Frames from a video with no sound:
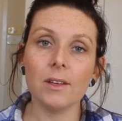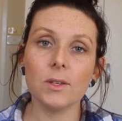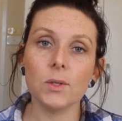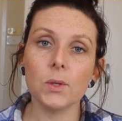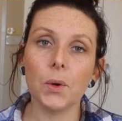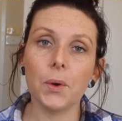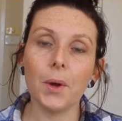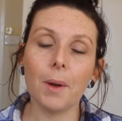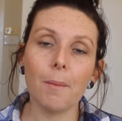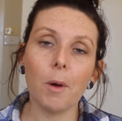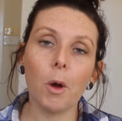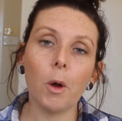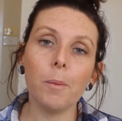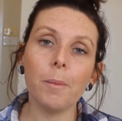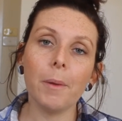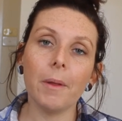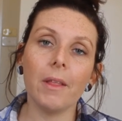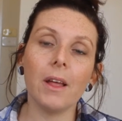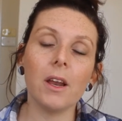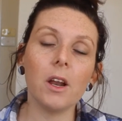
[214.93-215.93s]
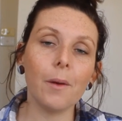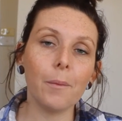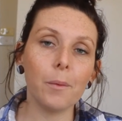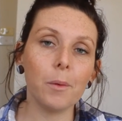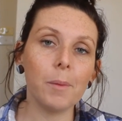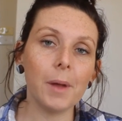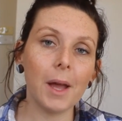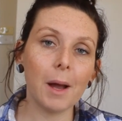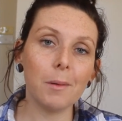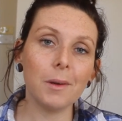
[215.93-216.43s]
so I'm hoping that I will
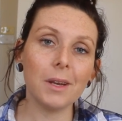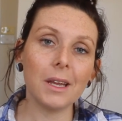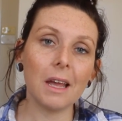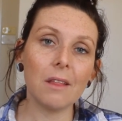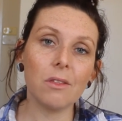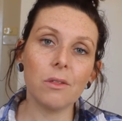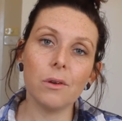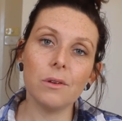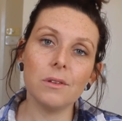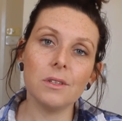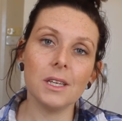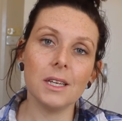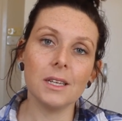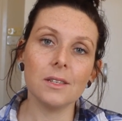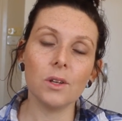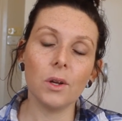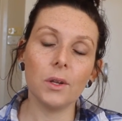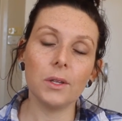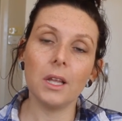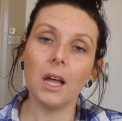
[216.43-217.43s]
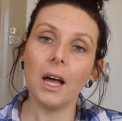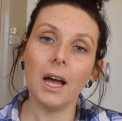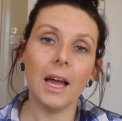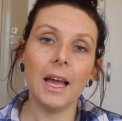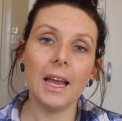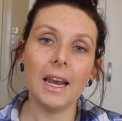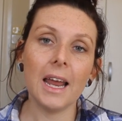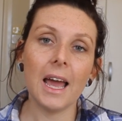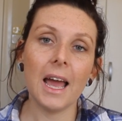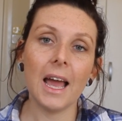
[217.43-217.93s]
be able to get those things
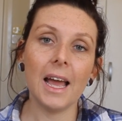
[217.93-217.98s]
online